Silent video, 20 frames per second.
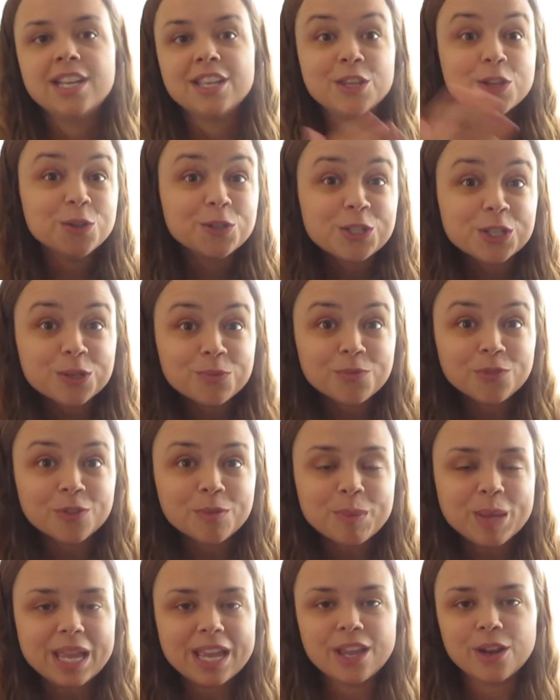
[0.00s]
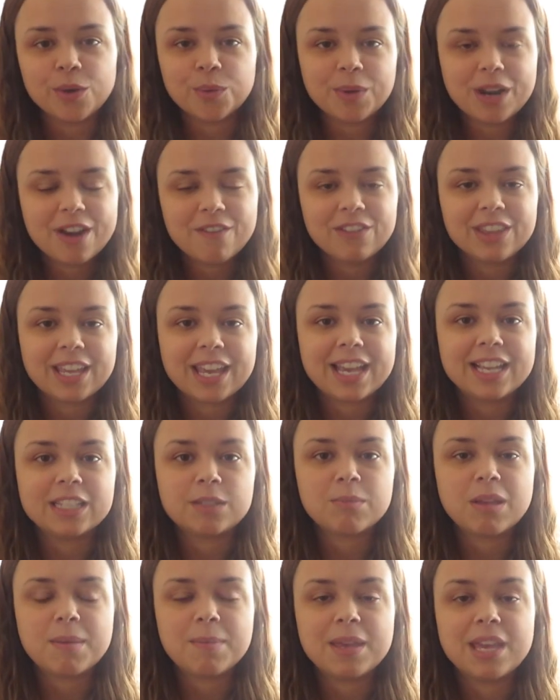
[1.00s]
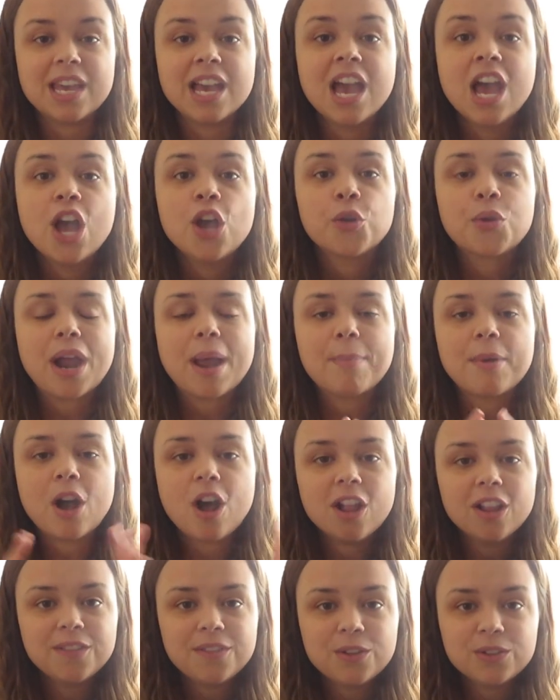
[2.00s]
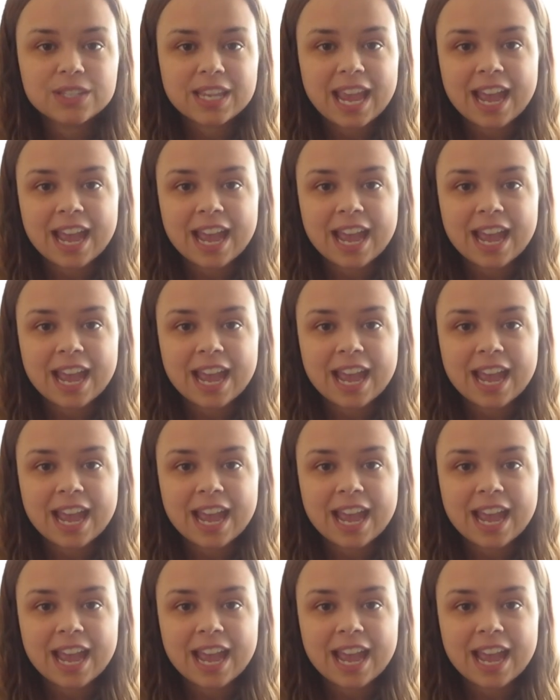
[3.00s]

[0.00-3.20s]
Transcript: YouTube for me or whatever the case may be, grab all of those